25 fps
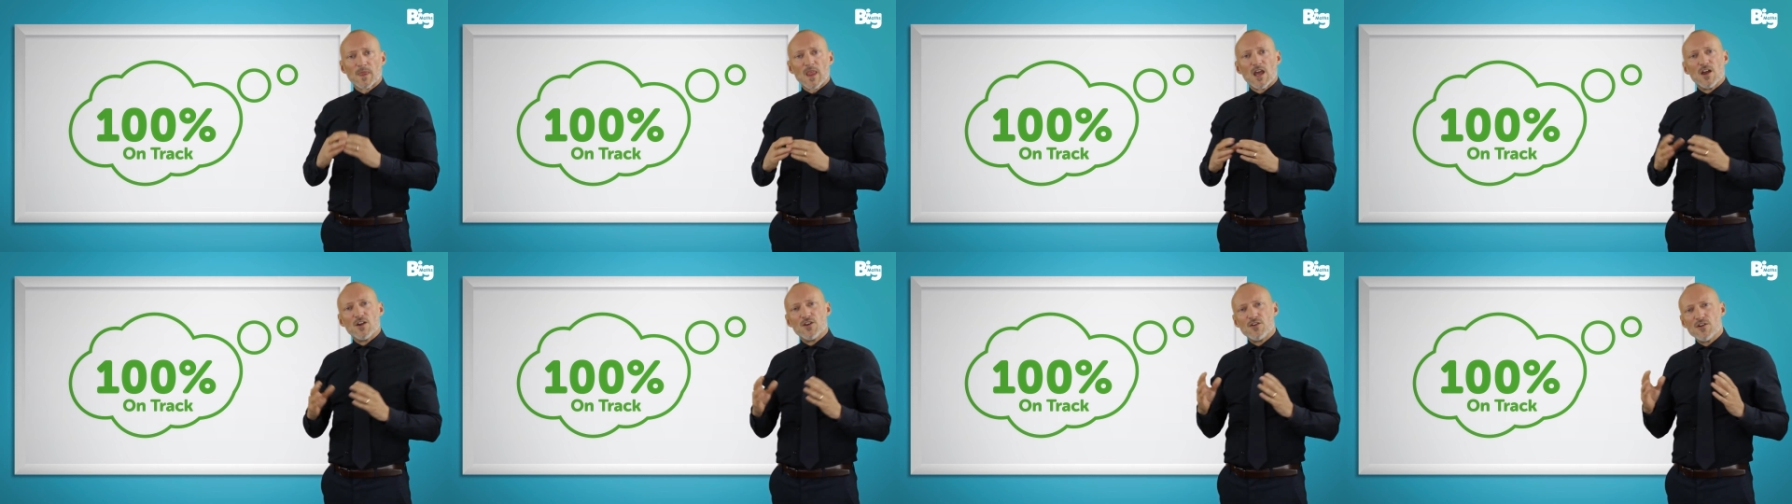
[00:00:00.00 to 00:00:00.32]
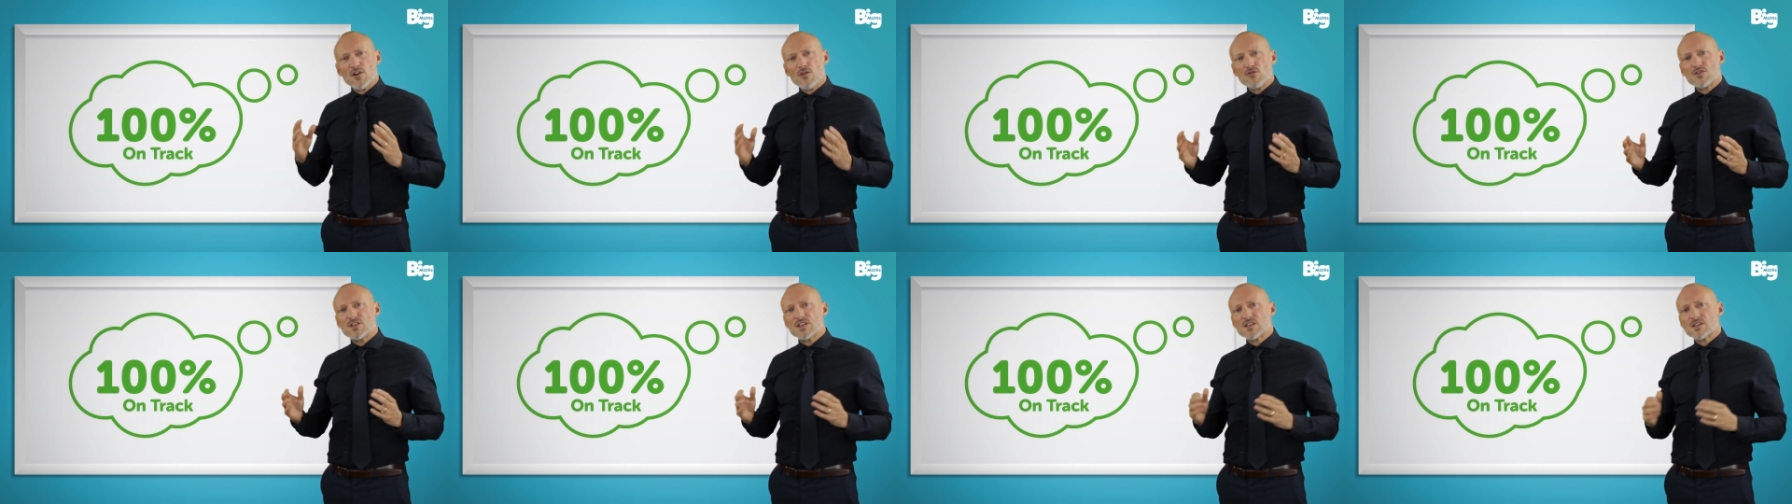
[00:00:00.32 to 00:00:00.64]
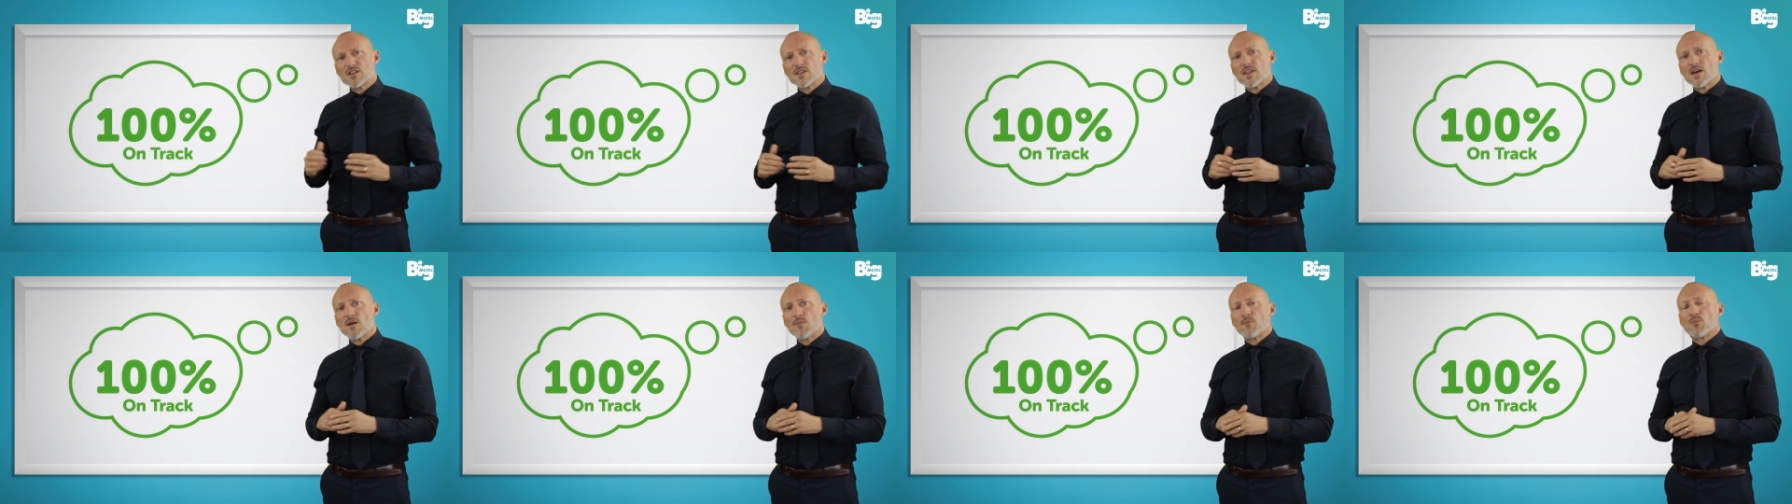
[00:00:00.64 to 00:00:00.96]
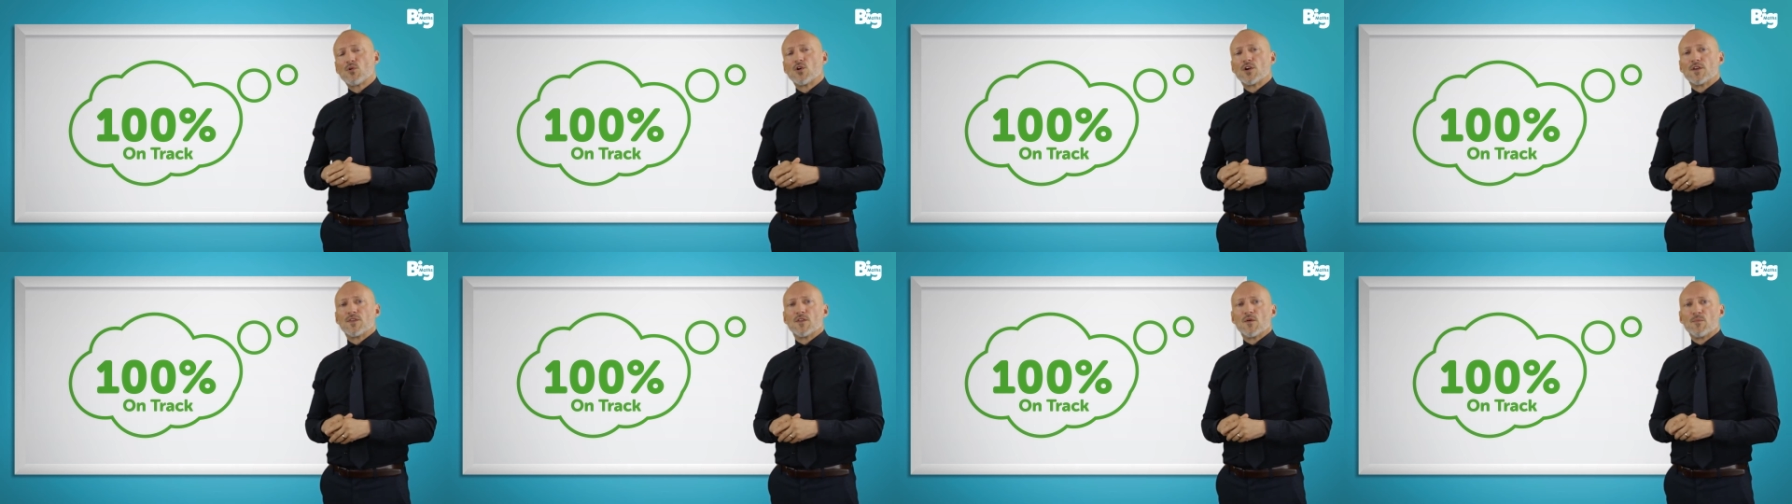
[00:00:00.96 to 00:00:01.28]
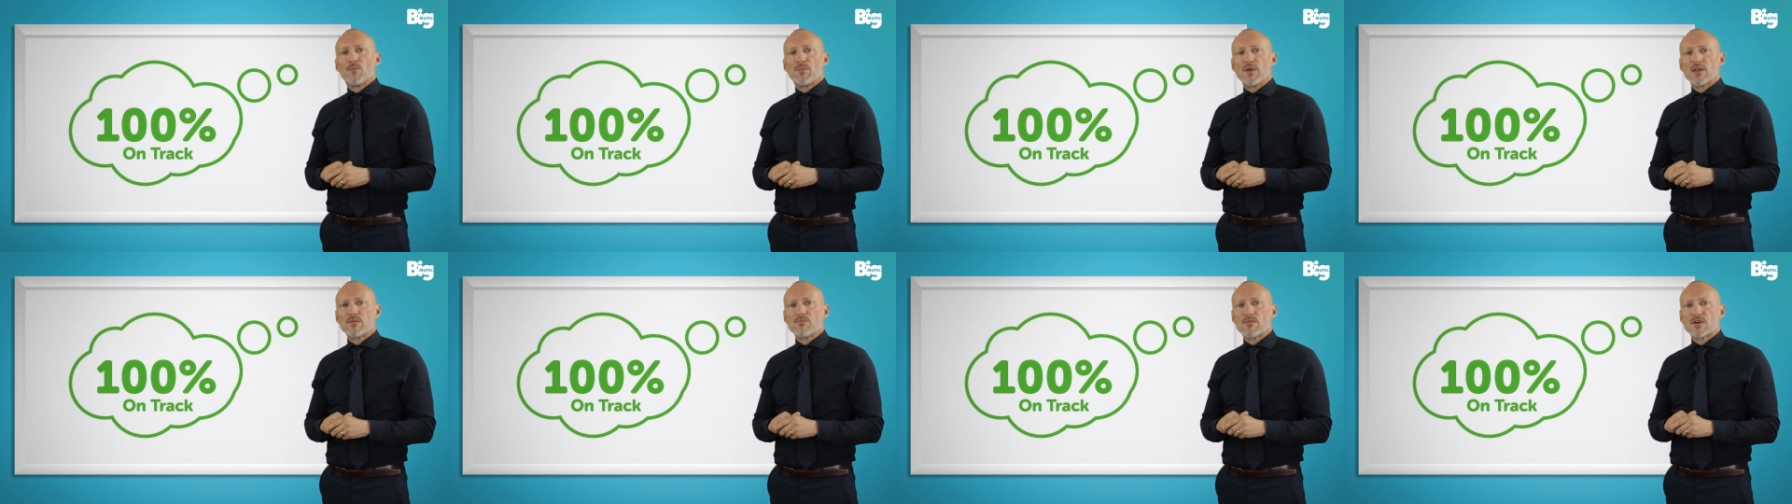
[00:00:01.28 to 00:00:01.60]
And notice at that point
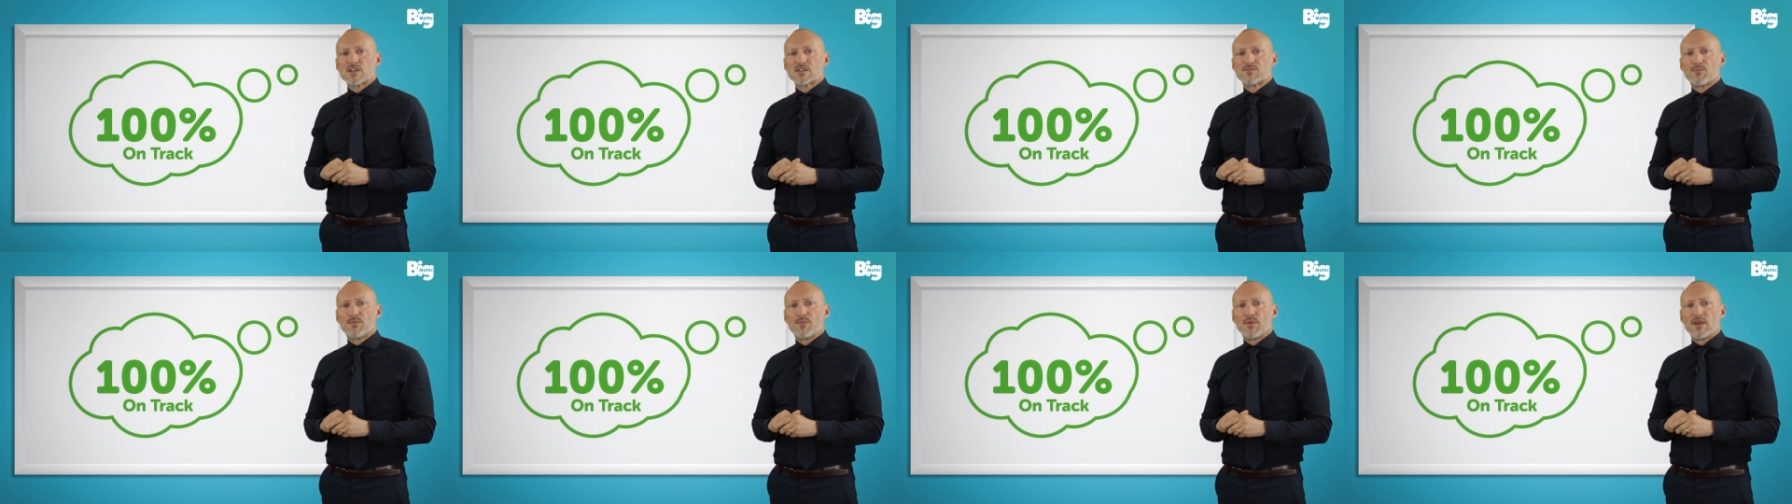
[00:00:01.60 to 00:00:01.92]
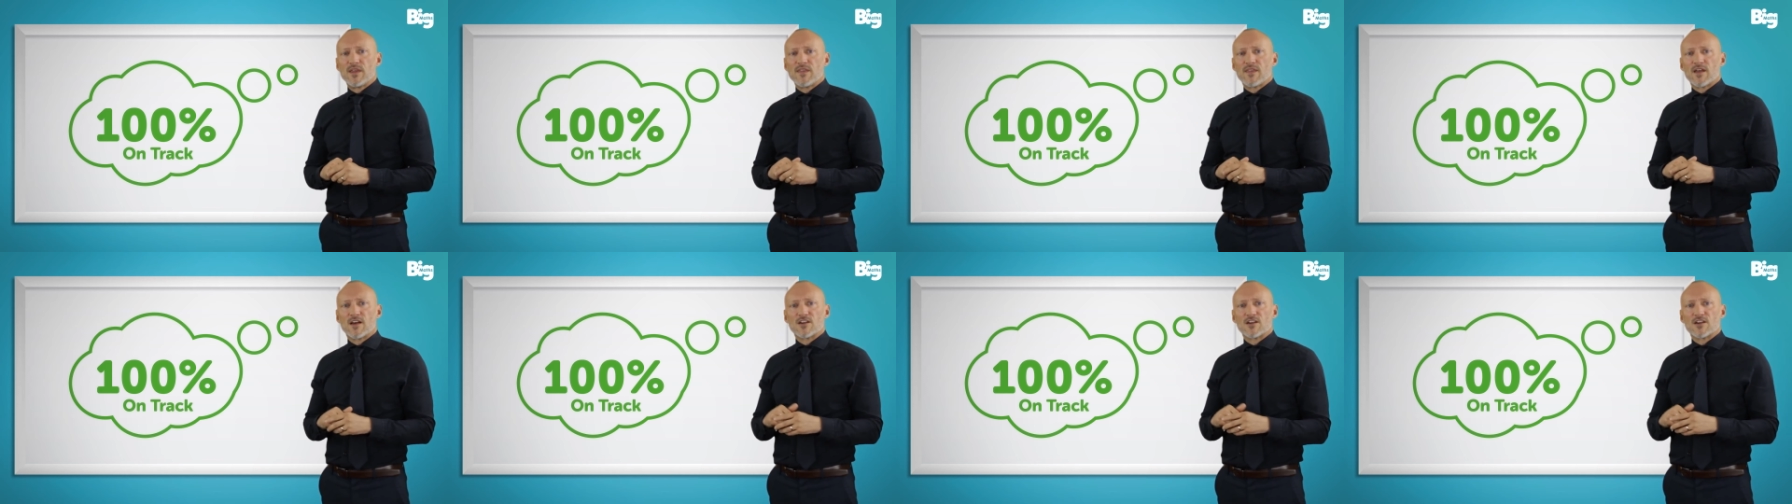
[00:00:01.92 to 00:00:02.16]
that Big Maths Beat